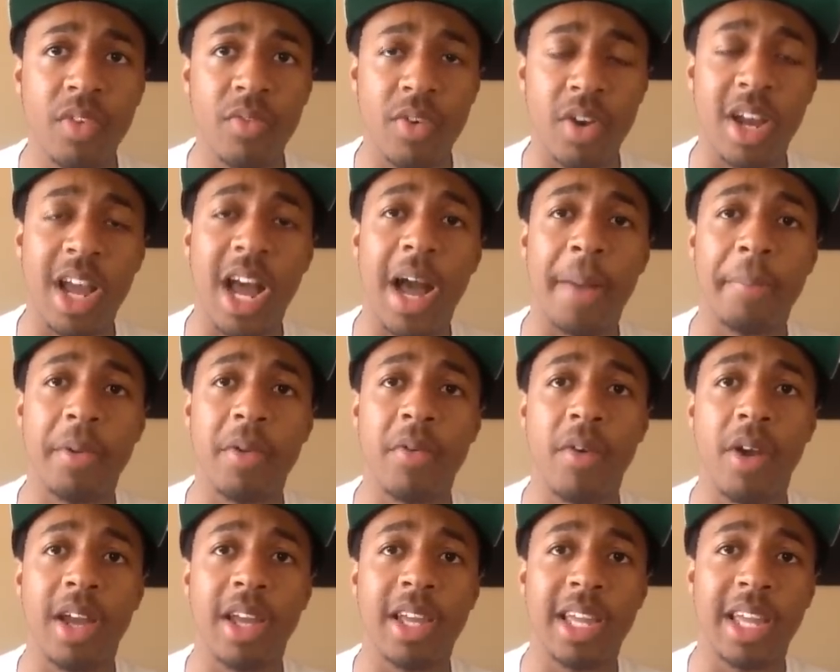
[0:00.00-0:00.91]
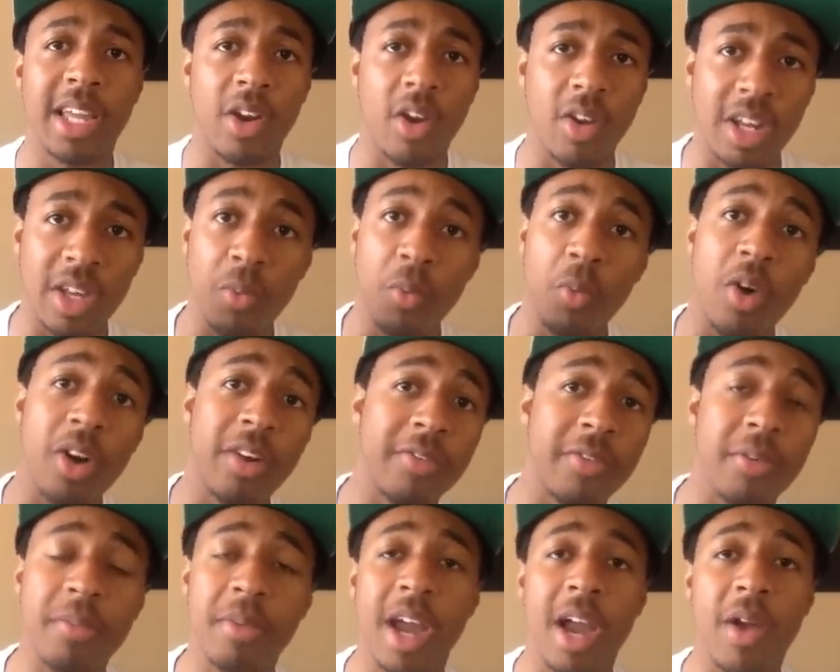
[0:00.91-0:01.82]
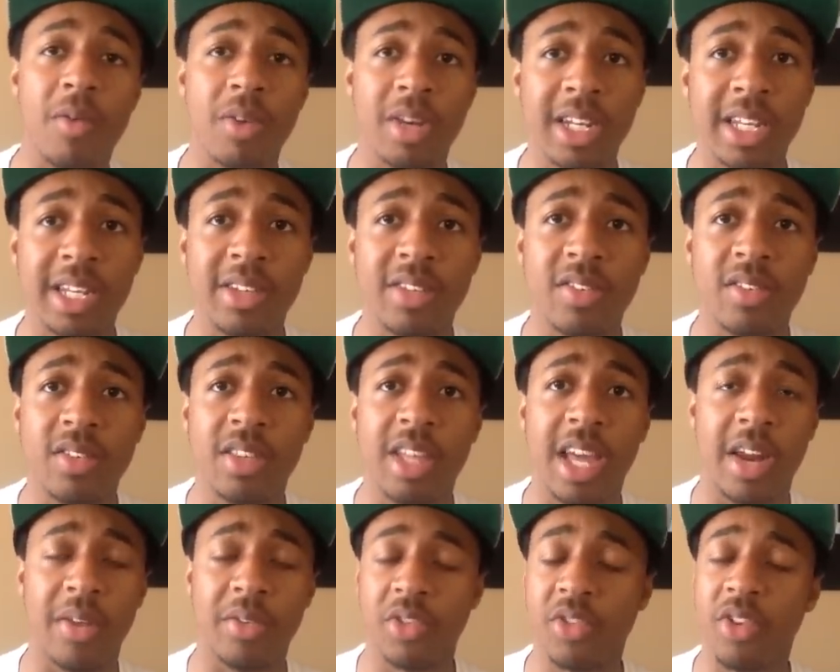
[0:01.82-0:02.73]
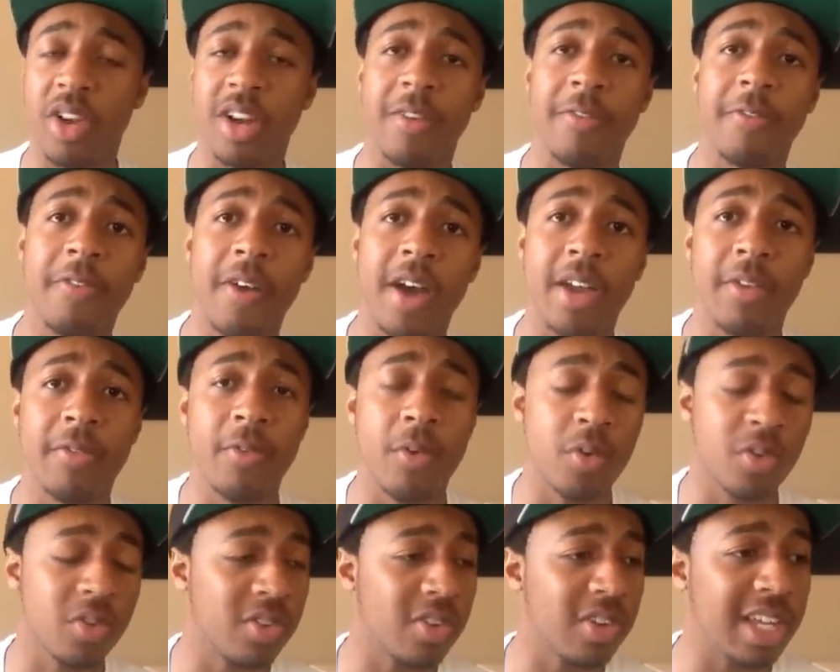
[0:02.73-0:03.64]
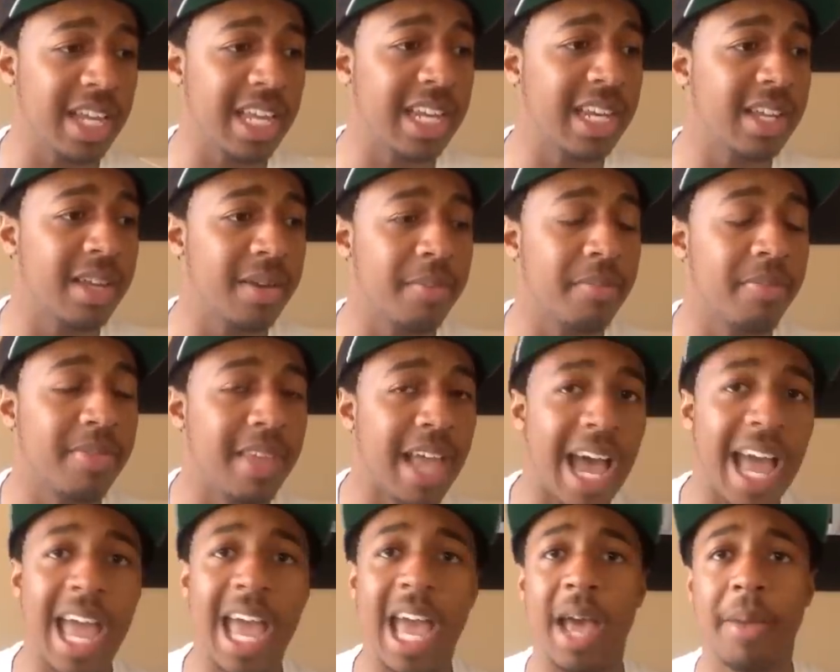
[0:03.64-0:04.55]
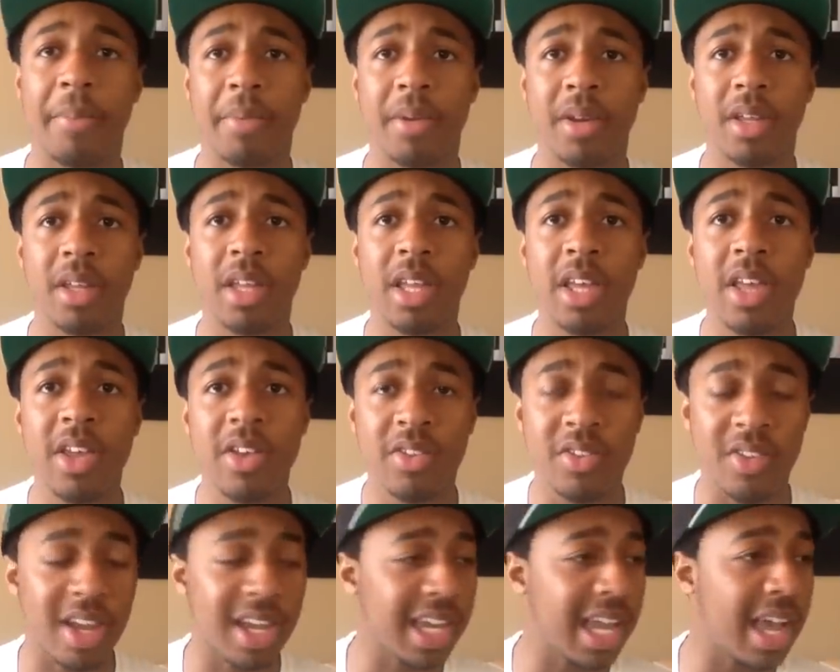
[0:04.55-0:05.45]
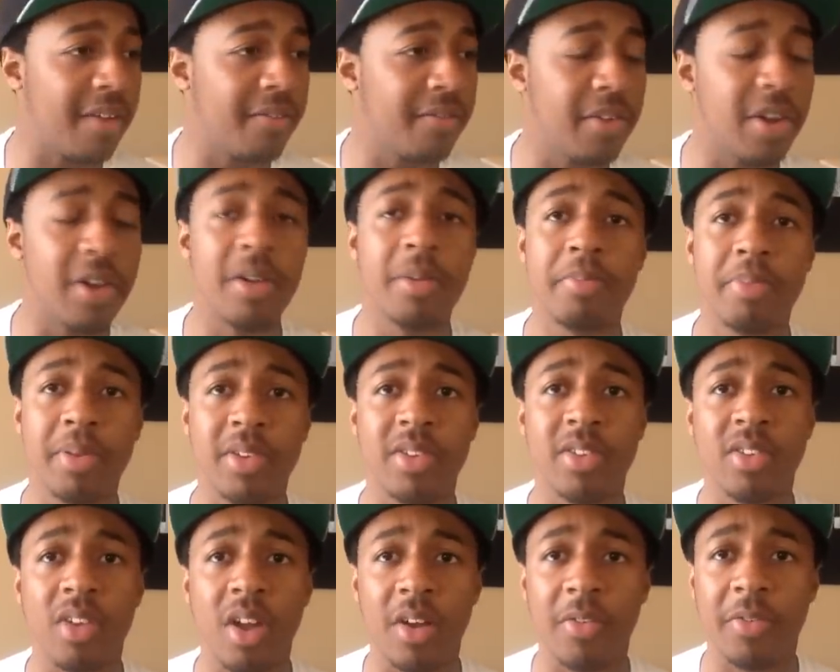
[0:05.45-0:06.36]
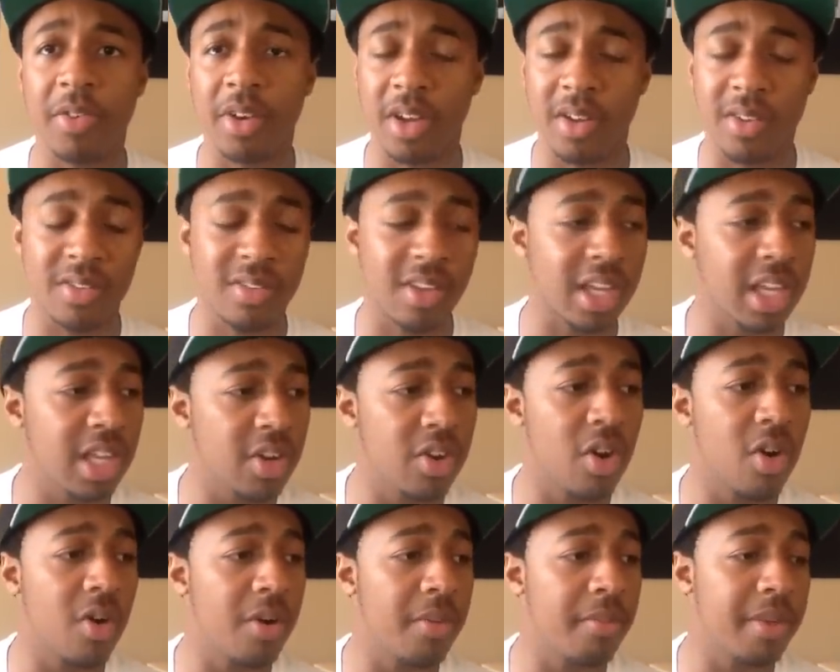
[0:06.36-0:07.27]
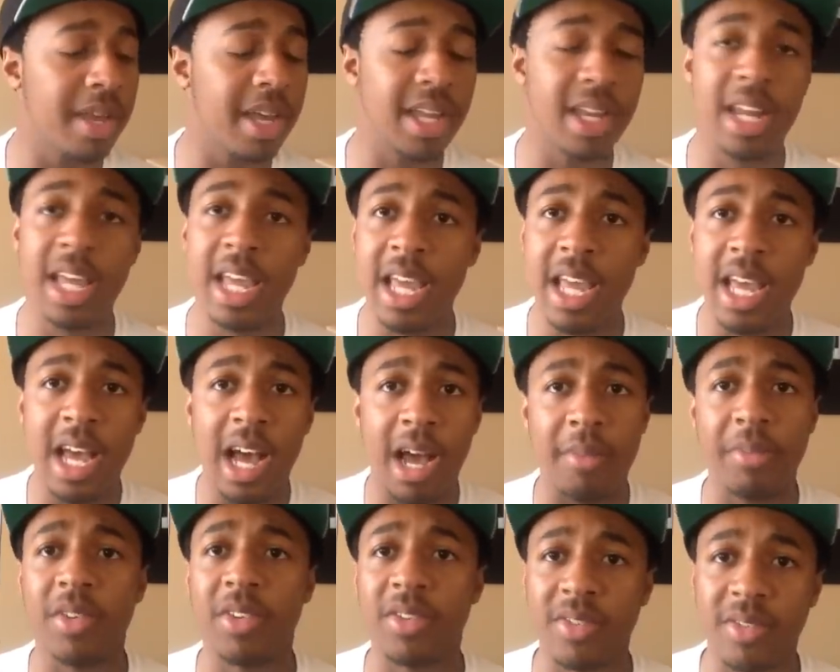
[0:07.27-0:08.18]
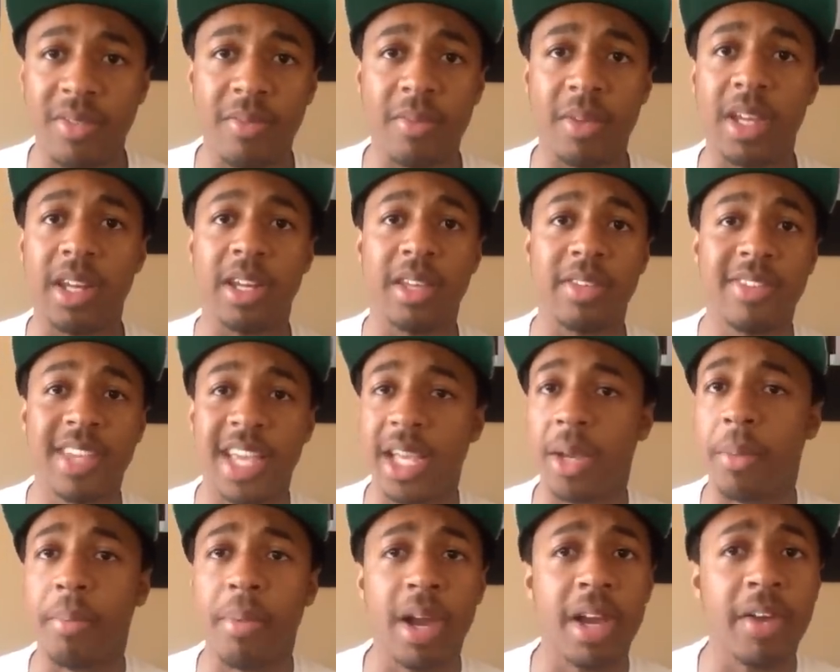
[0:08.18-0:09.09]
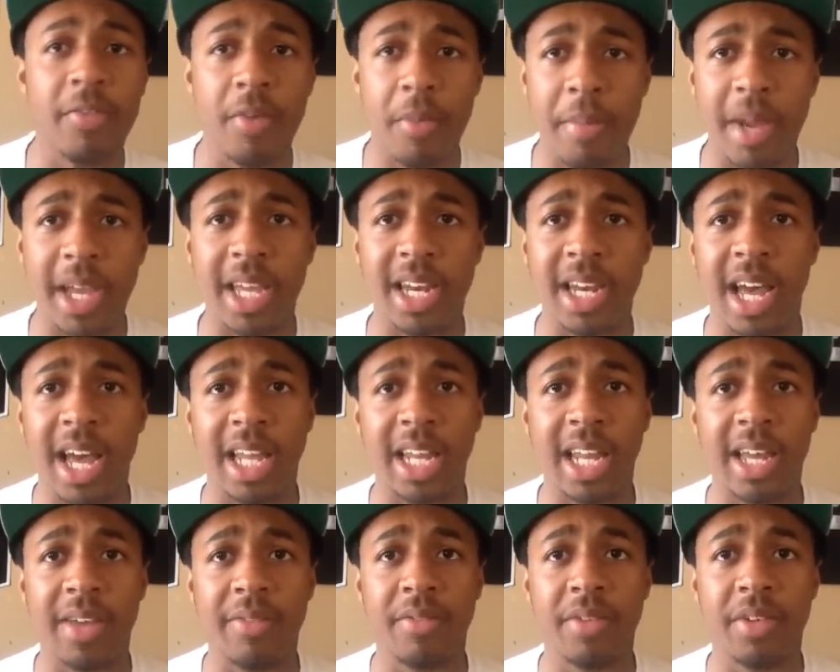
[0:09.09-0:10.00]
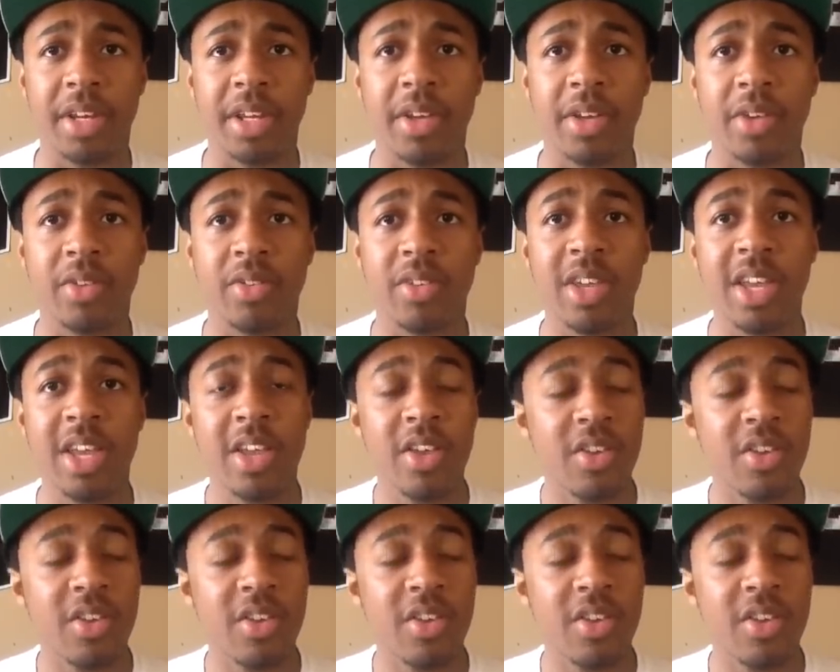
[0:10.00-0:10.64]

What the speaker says: for copyright, and only one of them got released that I was trying to fight for. So it ended up not happening. So I got very pissed off, and I was like, you know what, man? I'm just going to take a break from making highlight videos.